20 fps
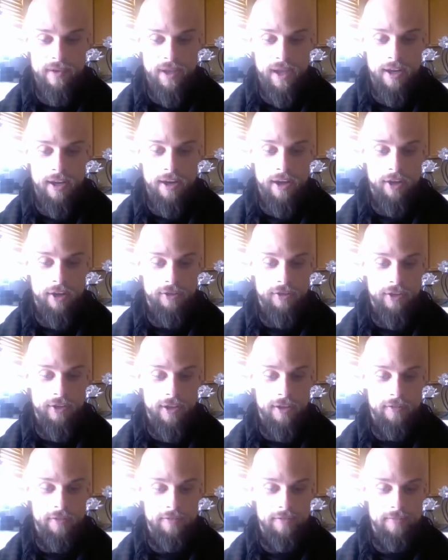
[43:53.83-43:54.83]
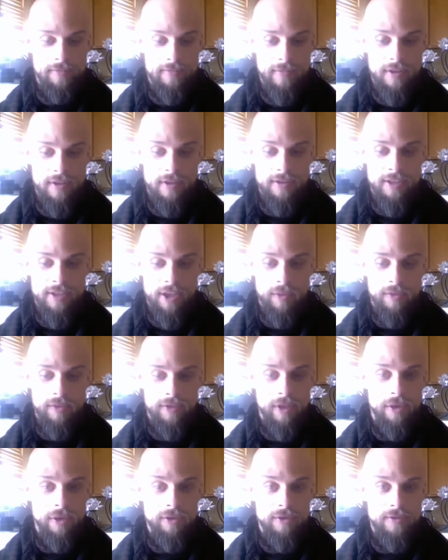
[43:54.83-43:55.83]
and an alternative. Stick with
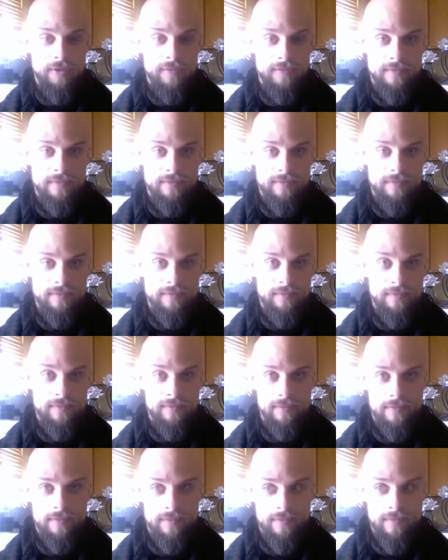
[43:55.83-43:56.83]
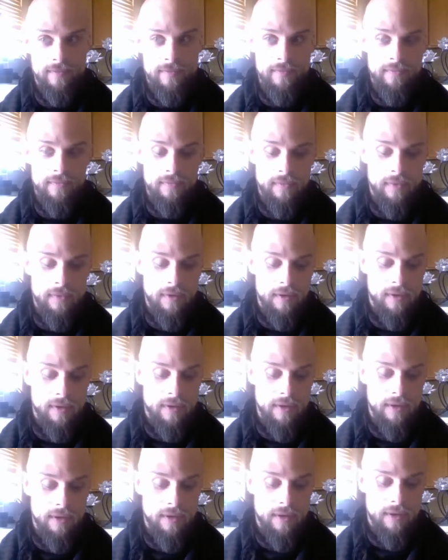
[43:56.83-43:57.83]
those. You
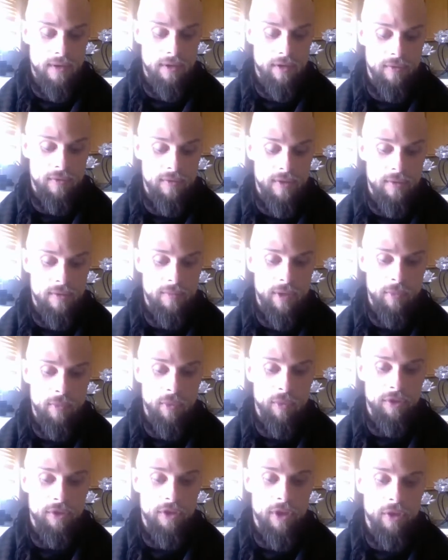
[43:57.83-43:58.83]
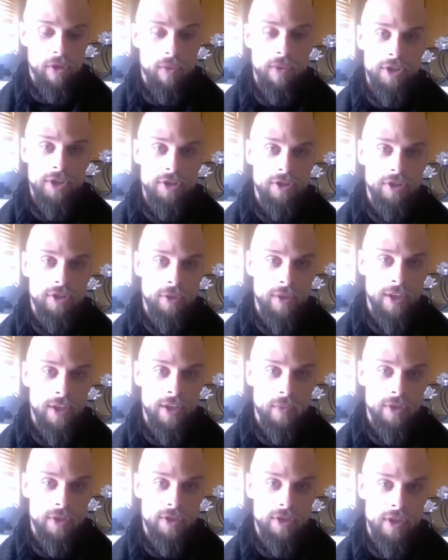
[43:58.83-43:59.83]
know, people will know what you're doing
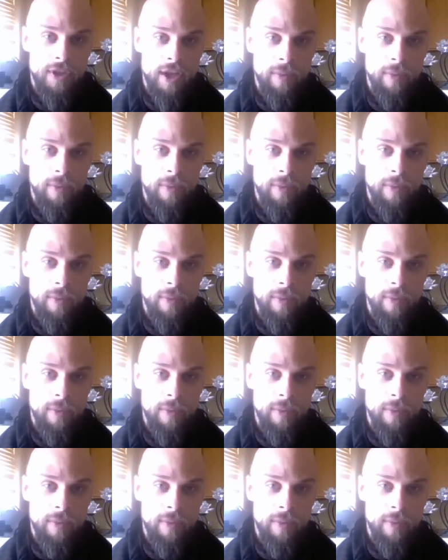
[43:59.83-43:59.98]
and what